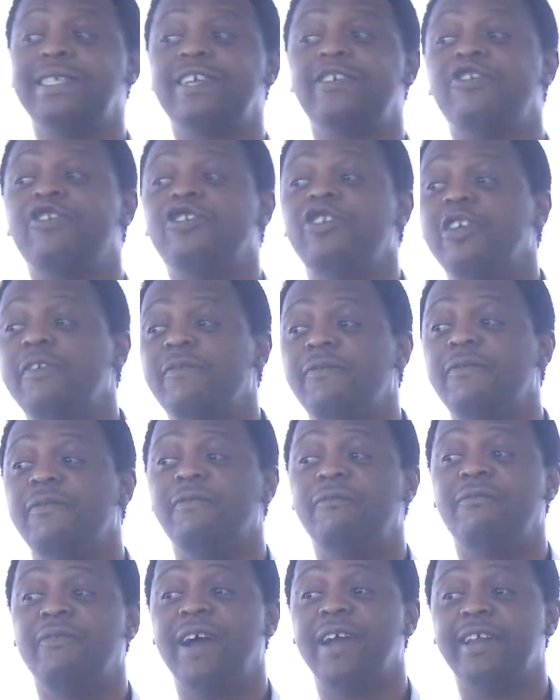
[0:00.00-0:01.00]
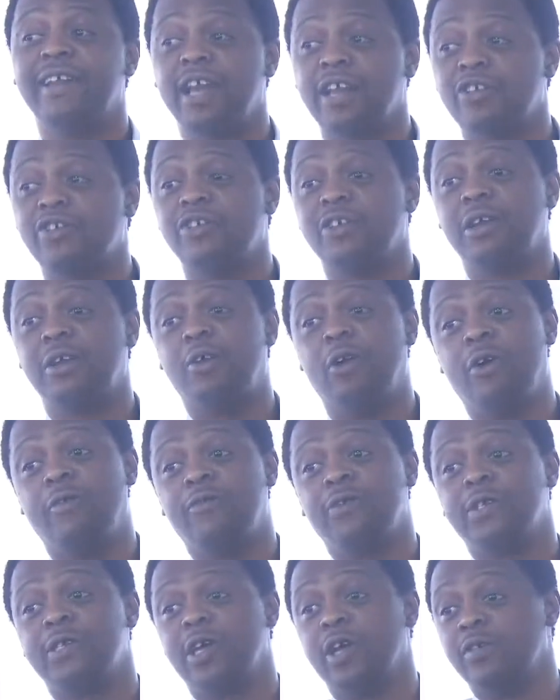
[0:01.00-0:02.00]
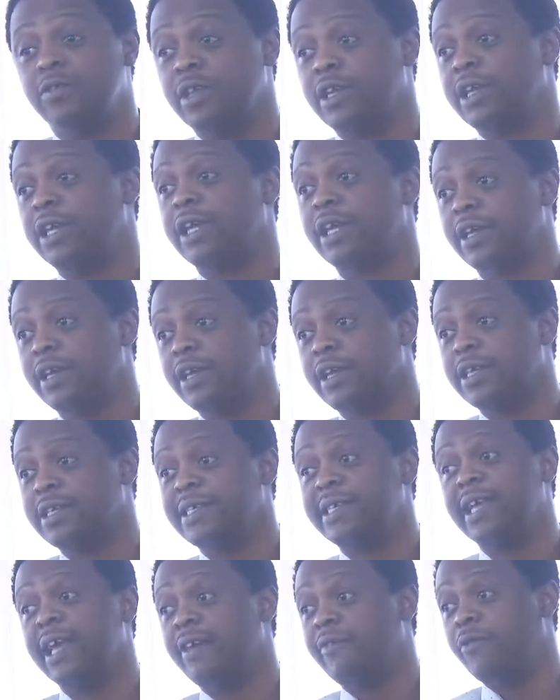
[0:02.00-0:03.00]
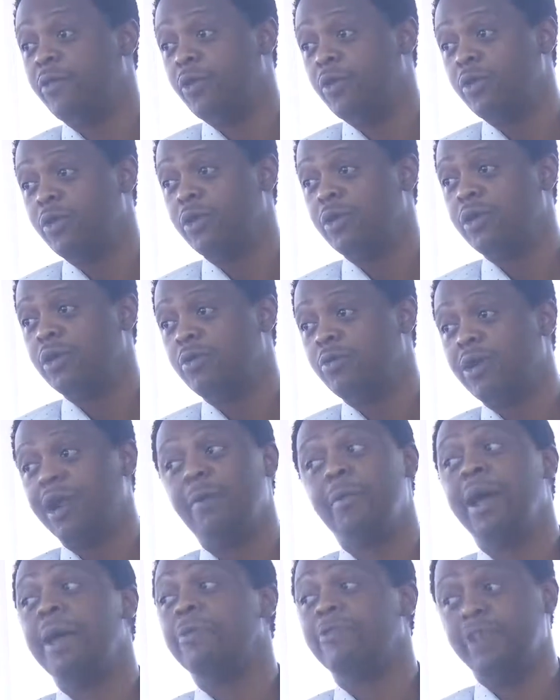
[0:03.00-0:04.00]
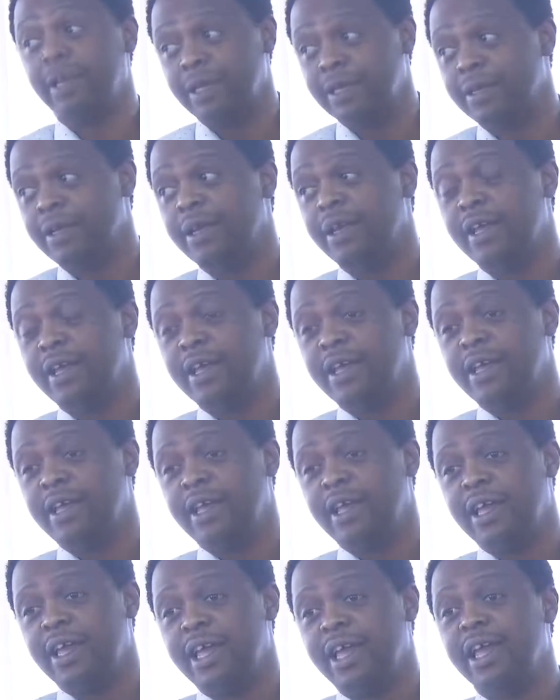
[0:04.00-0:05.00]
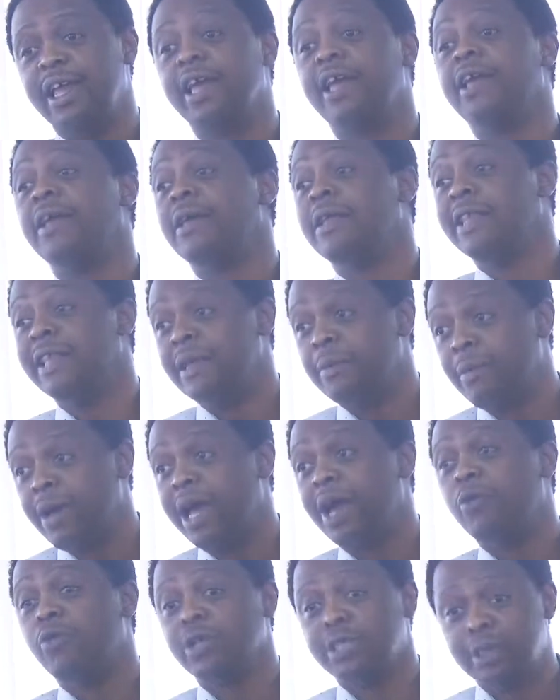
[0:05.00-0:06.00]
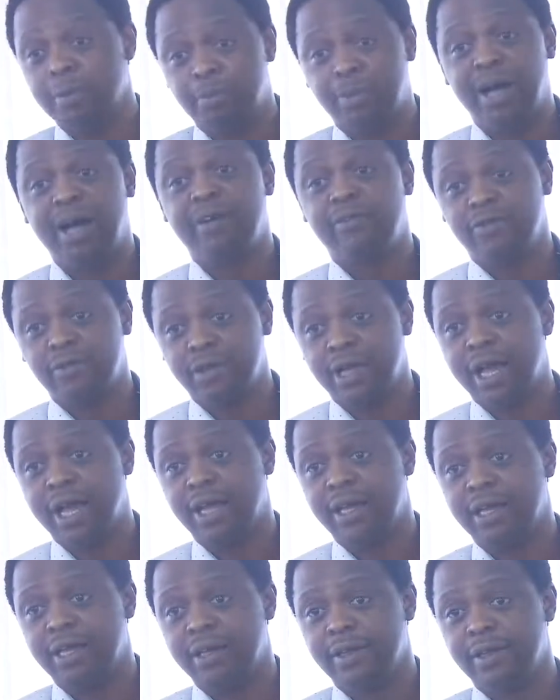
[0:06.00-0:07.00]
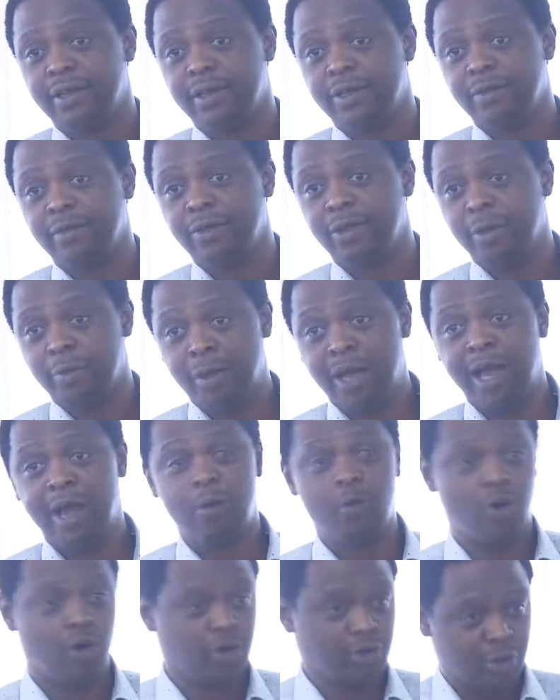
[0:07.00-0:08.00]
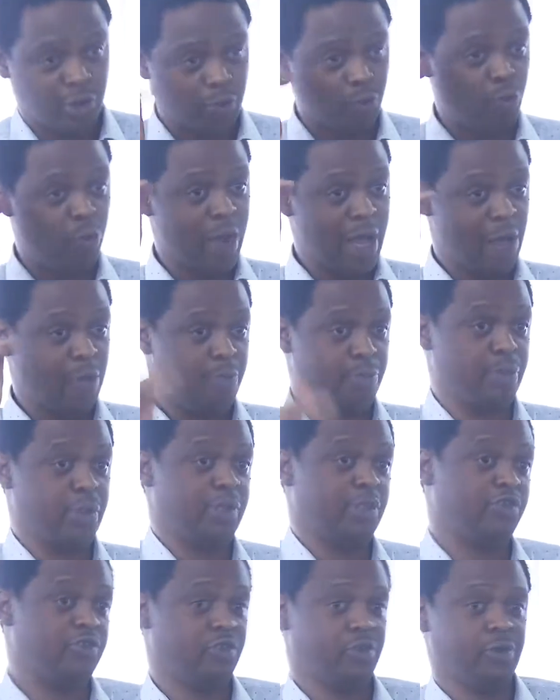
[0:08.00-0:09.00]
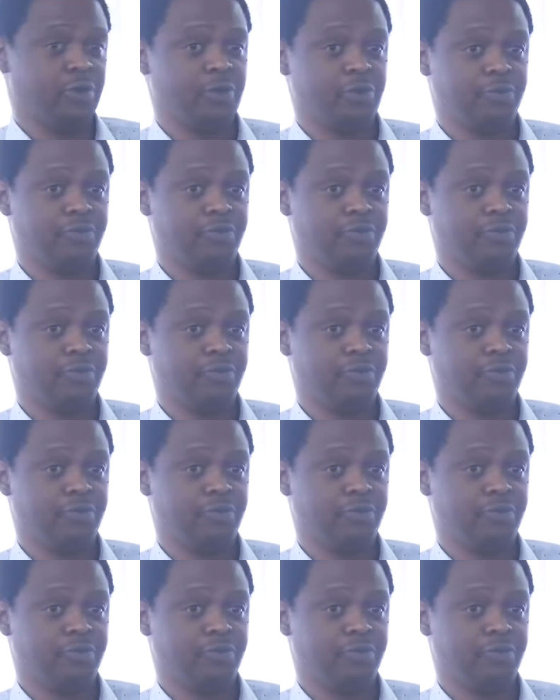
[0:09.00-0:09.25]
the chief financial officer of the king, CFO. What am I saying? Nehemiah was a powerful guy. Nehemiah was well positioned.